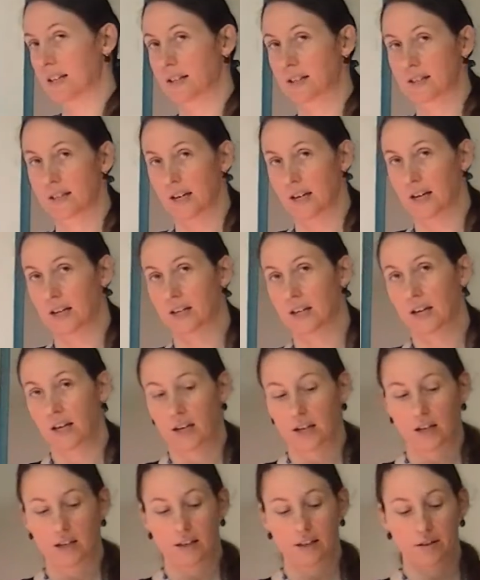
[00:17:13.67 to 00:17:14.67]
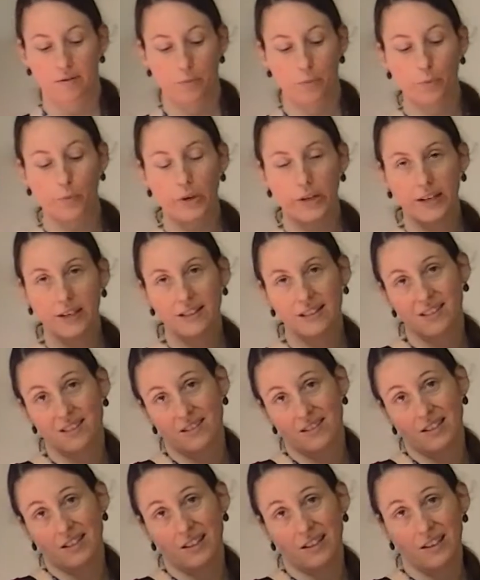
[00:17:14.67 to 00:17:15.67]
can take weeks
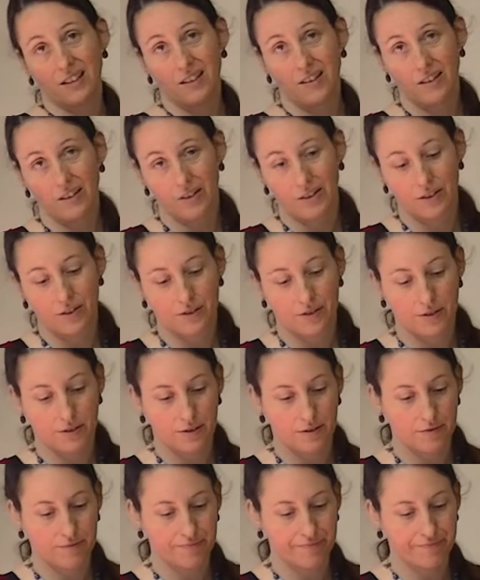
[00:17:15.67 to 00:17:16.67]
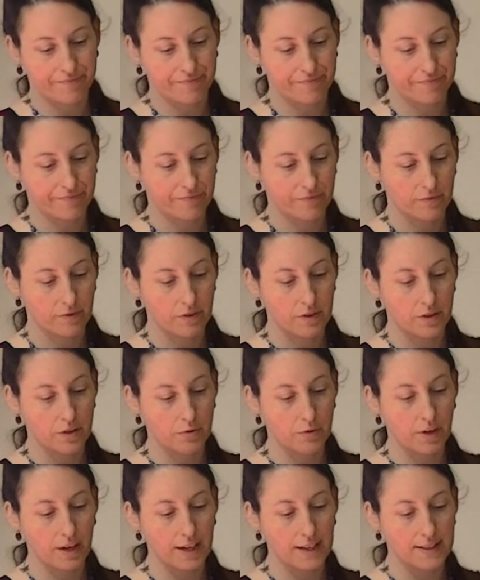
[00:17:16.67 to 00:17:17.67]
to years to
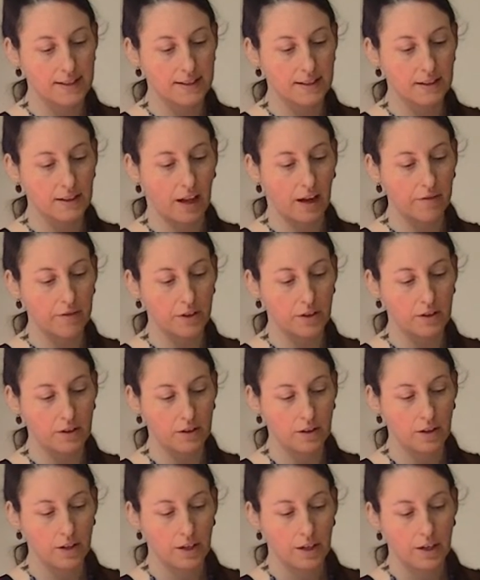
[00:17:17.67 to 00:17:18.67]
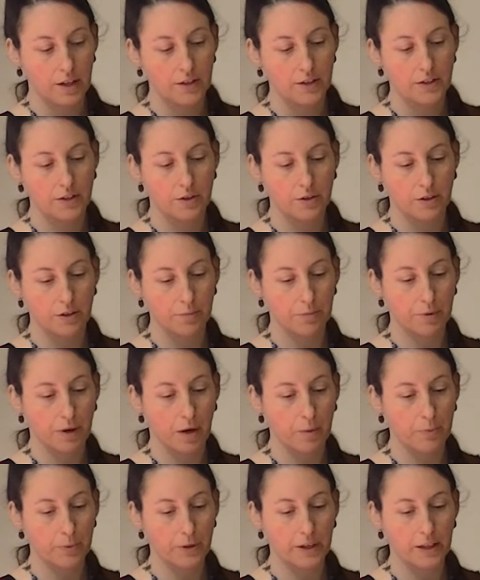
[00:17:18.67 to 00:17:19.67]
raise the level to an
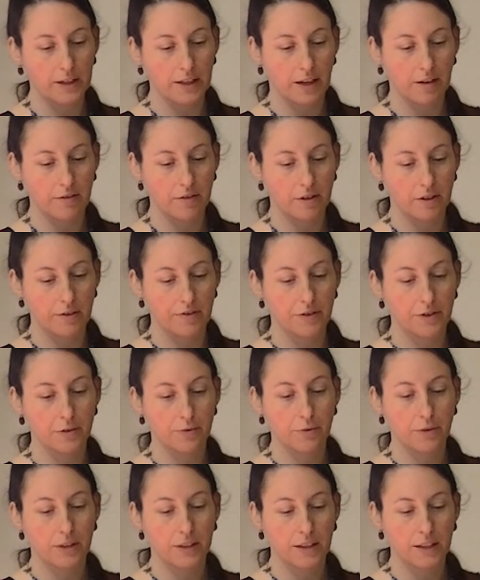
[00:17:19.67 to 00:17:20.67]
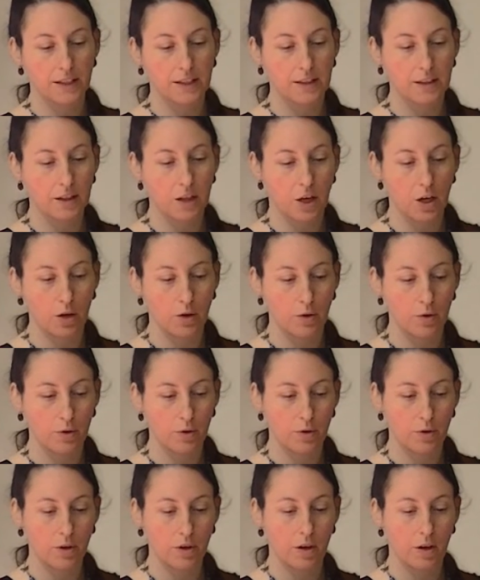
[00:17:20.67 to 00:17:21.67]
appropriate level if you're really low
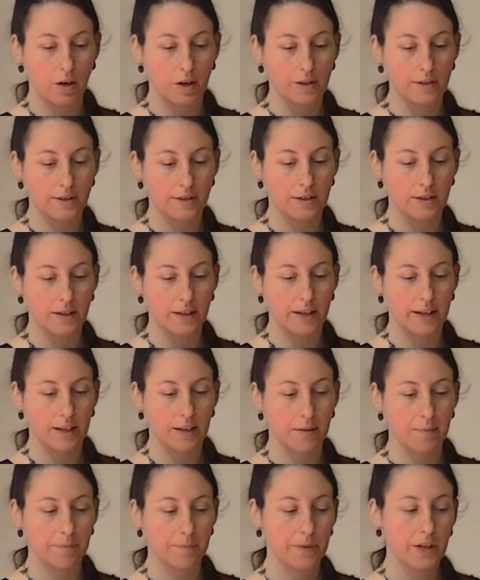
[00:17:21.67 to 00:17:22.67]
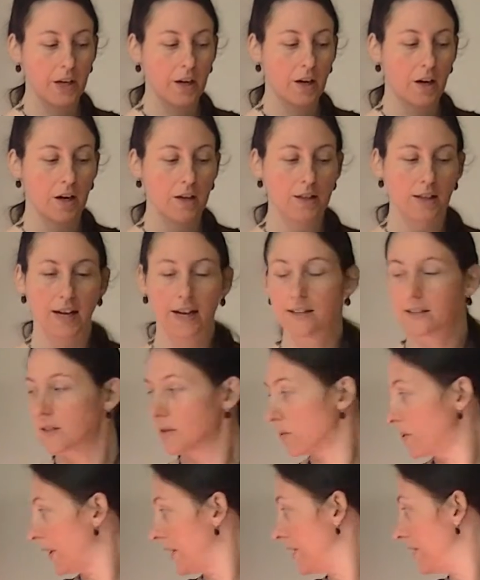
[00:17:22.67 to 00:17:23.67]
on selenium. Our last
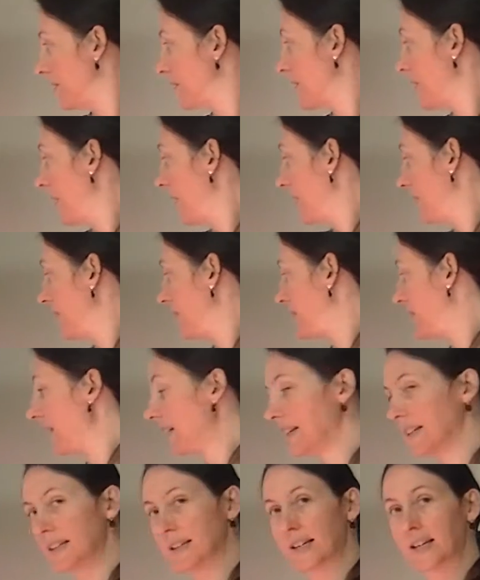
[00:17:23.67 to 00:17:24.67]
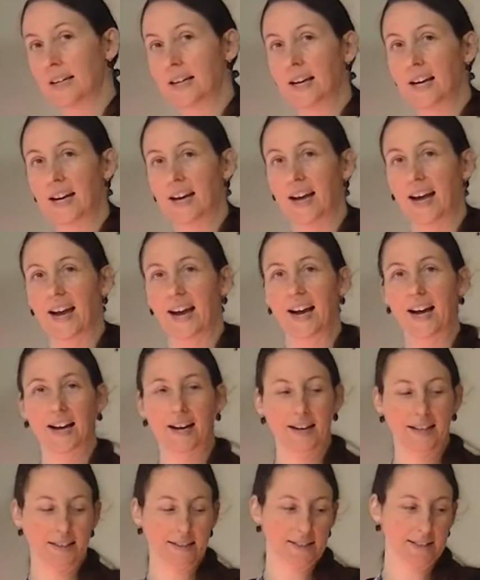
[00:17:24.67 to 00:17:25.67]
one is zinc,
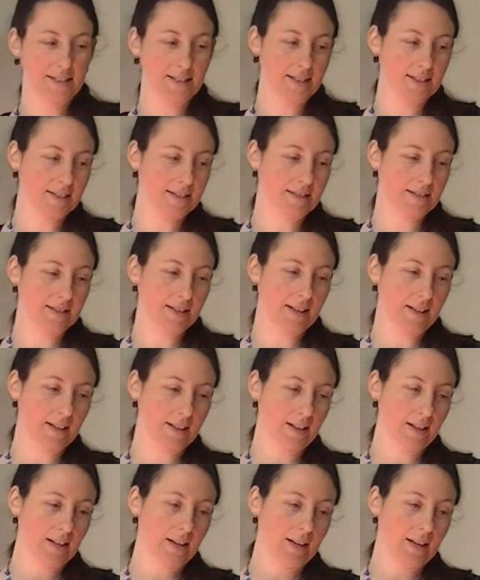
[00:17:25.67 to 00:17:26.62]
and zinc